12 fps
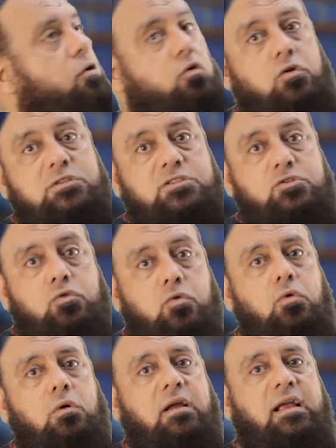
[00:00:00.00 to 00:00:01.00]

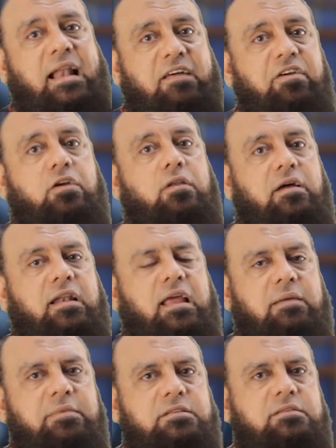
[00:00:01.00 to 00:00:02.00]
costoclavicular
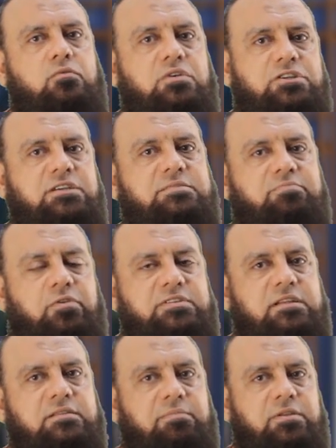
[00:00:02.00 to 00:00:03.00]
ligament, which is
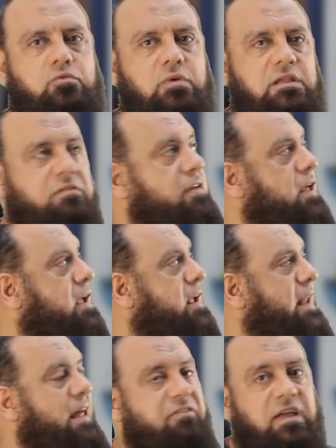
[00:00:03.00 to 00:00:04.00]
present between the
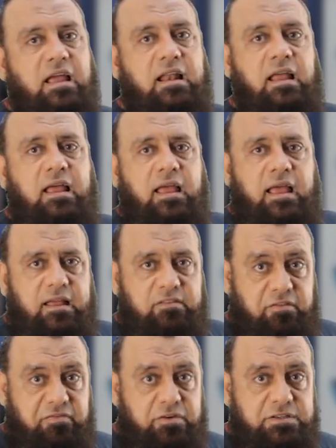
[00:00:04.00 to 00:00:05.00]
clavicle and
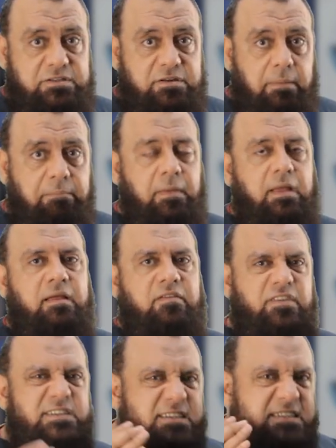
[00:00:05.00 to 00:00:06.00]
the first rib.
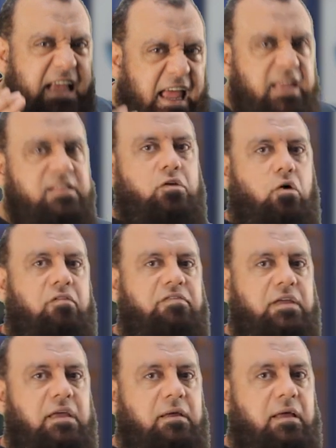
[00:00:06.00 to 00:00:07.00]
This is the end of
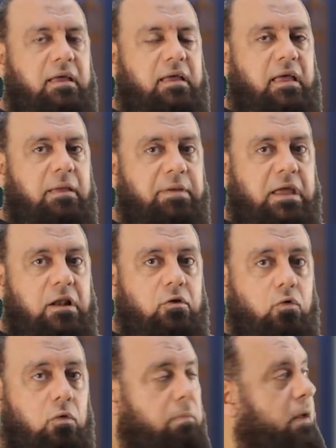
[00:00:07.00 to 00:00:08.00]
the apical
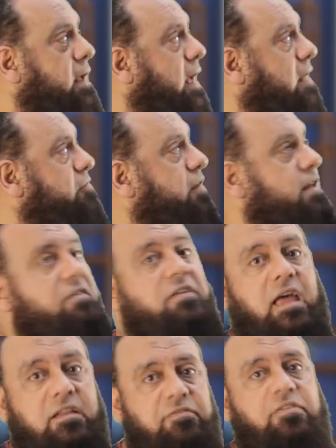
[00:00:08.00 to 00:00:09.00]
group, and then
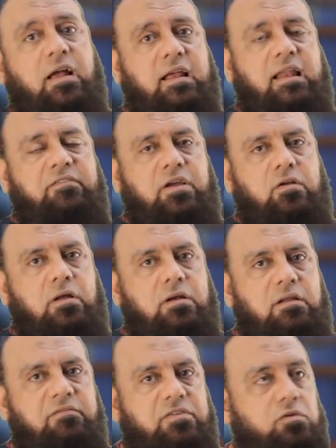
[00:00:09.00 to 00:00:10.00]
the infraclavicular
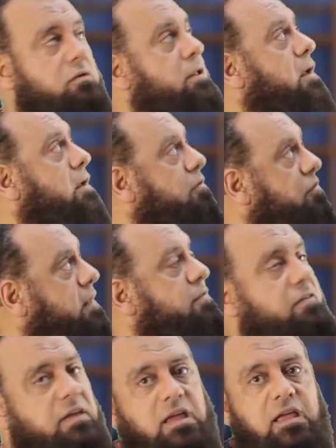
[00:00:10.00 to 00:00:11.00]
lymph node, then
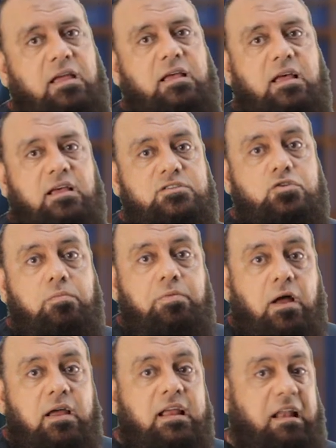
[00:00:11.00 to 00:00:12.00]
the uh,
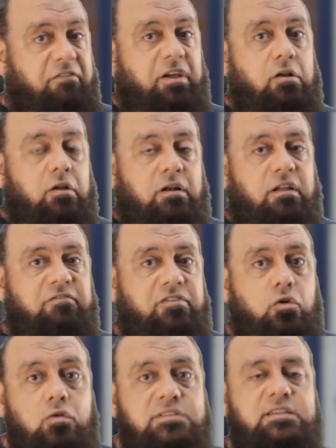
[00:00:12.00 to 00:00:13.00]
supraclavicular lymph
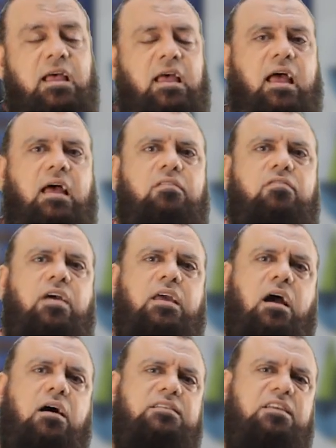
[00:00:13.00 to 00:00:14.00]
nodes, and they
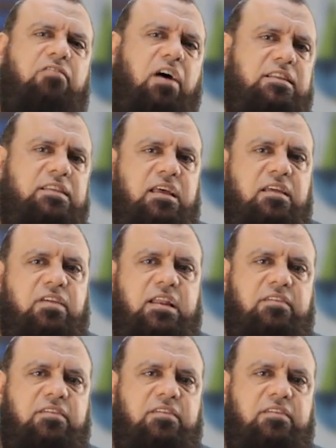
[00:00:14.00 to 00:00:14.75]
are dividing the